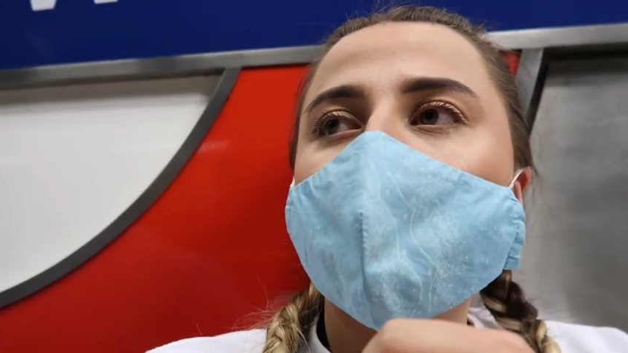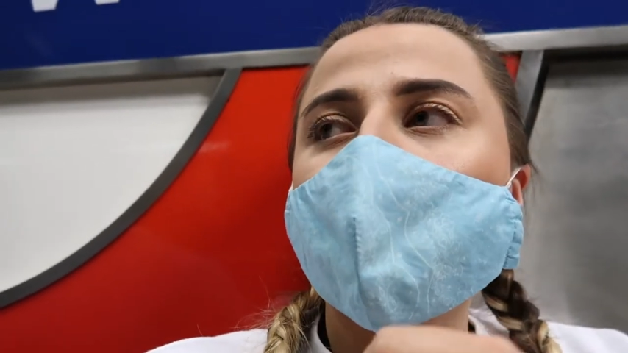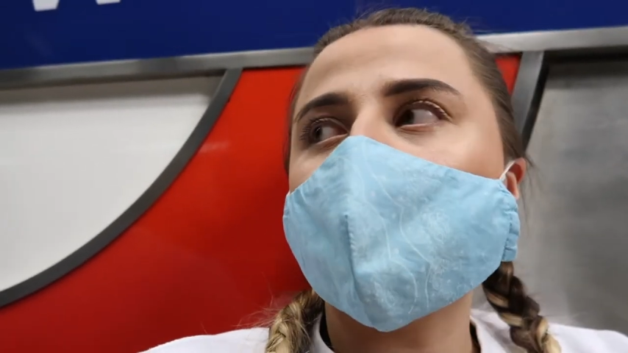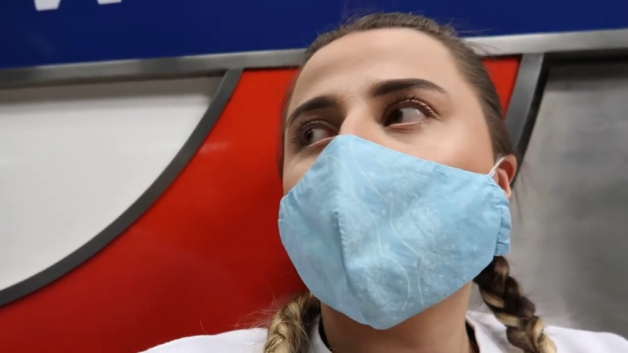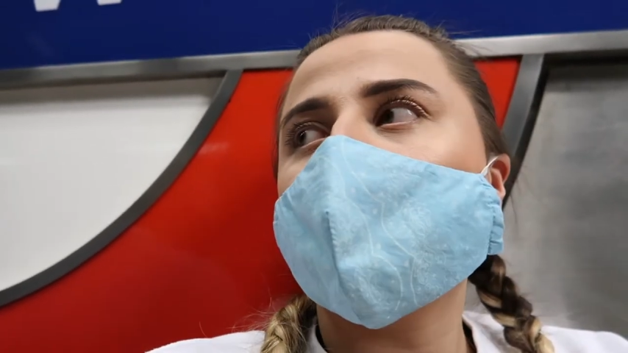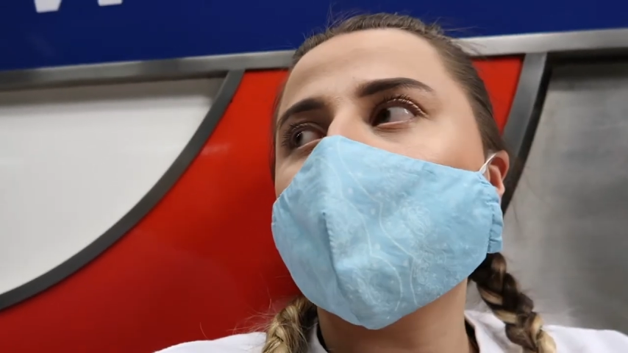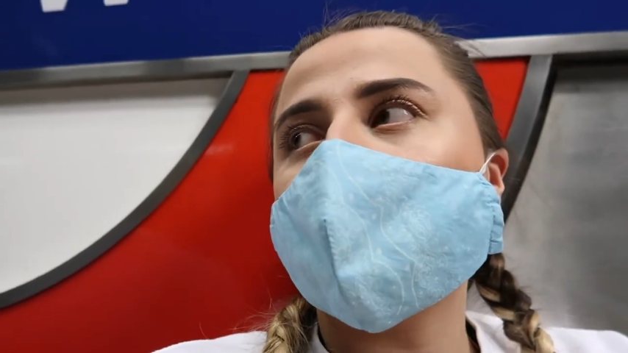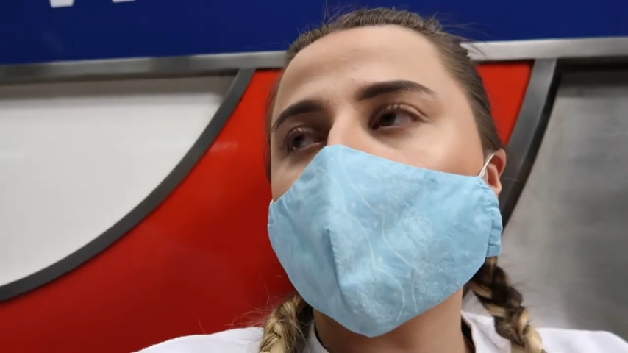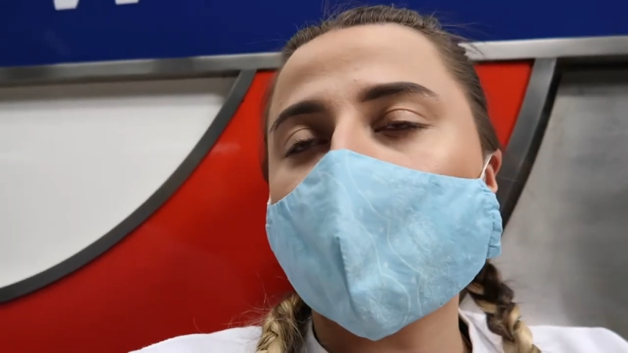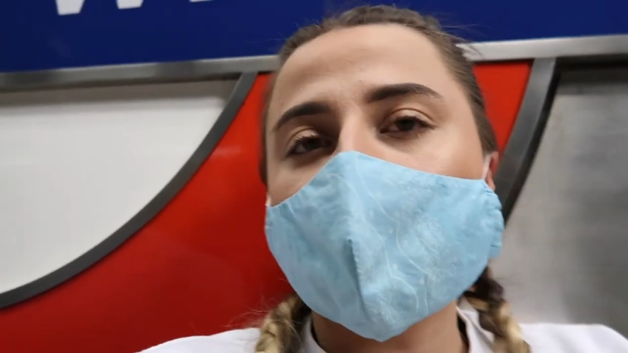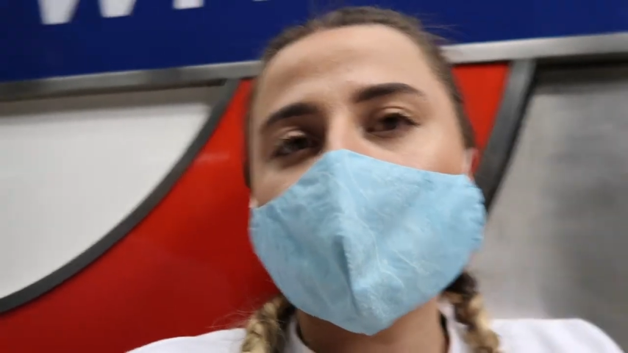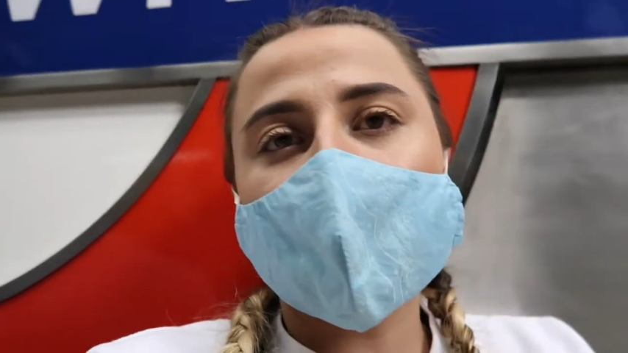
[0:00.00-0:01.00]
get something
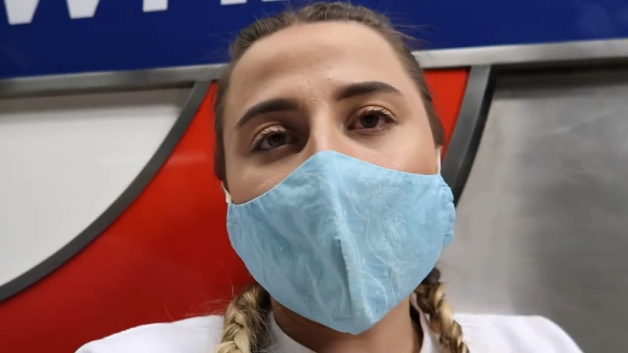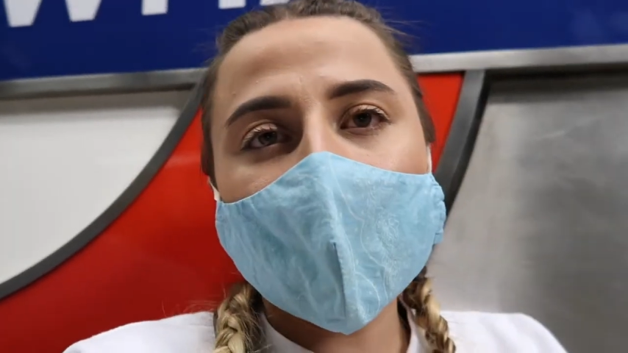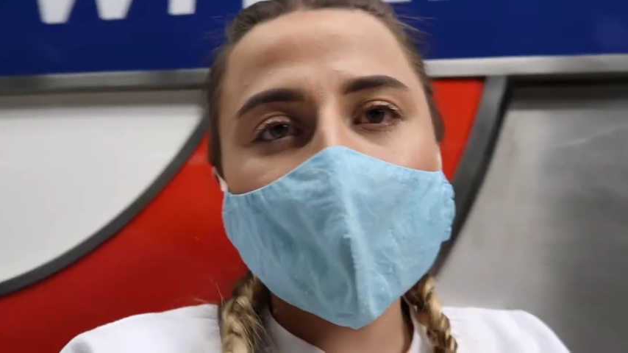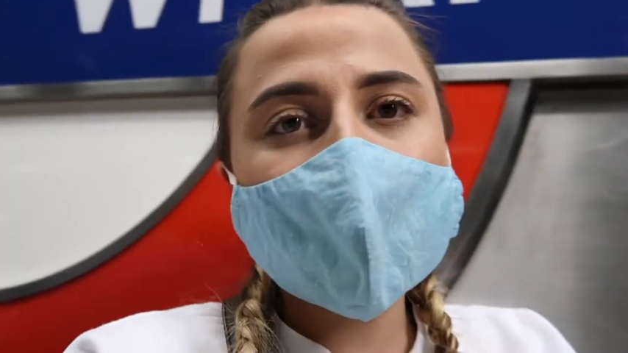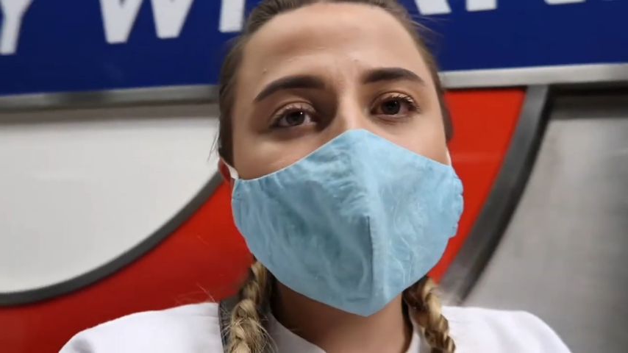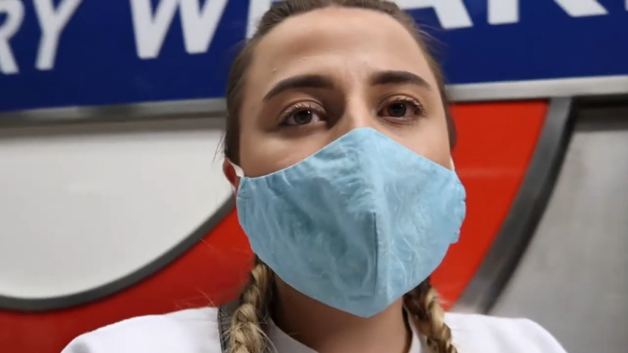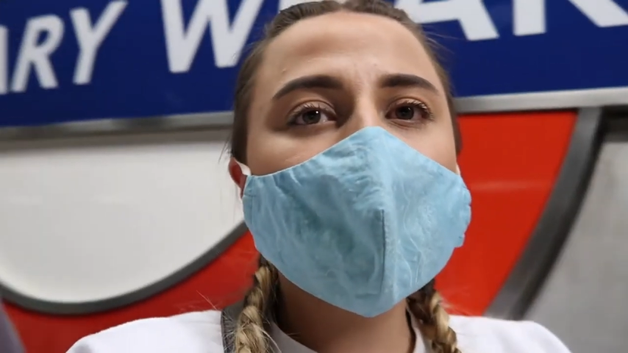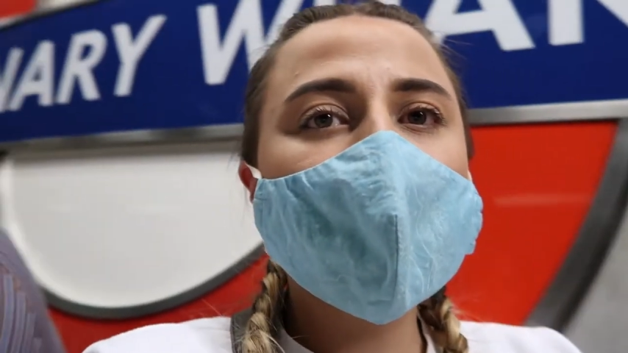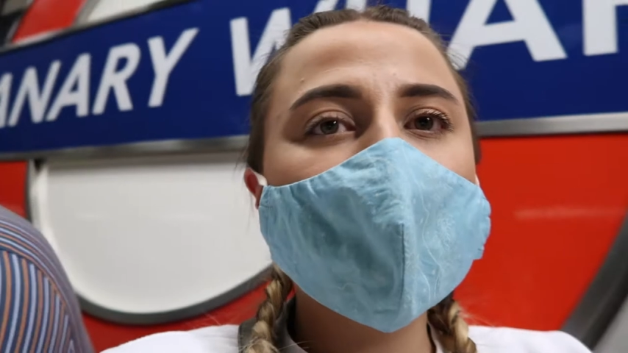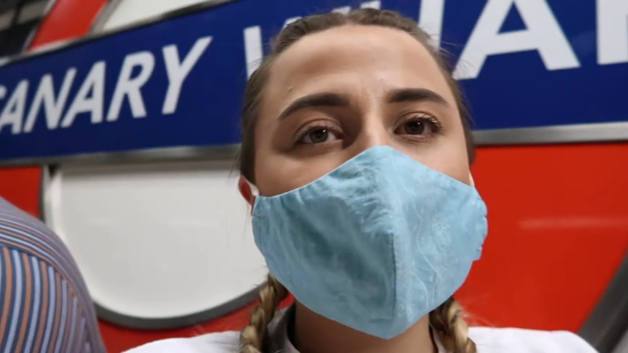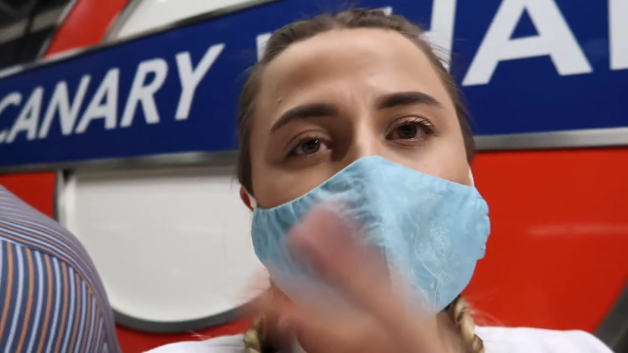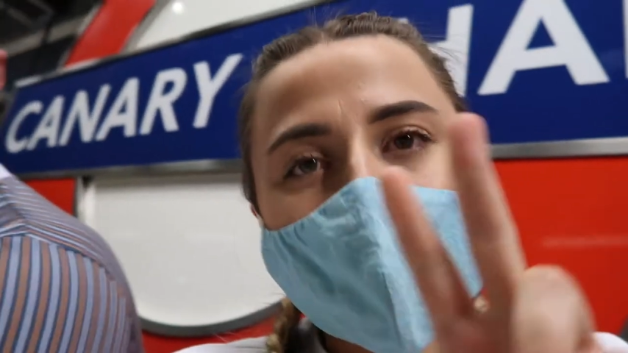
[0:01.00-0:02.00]
sweet, and we're
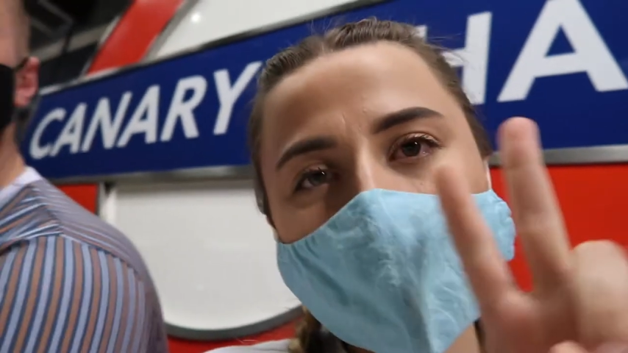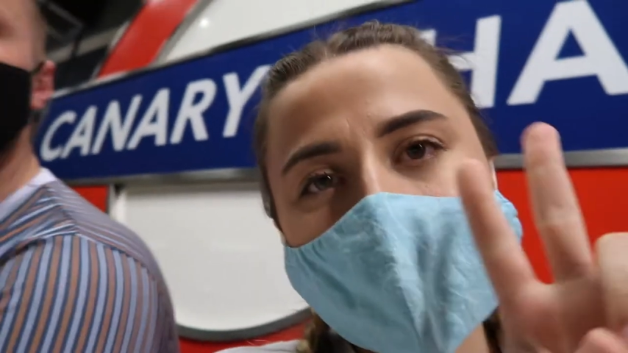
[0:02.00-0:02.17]
going to see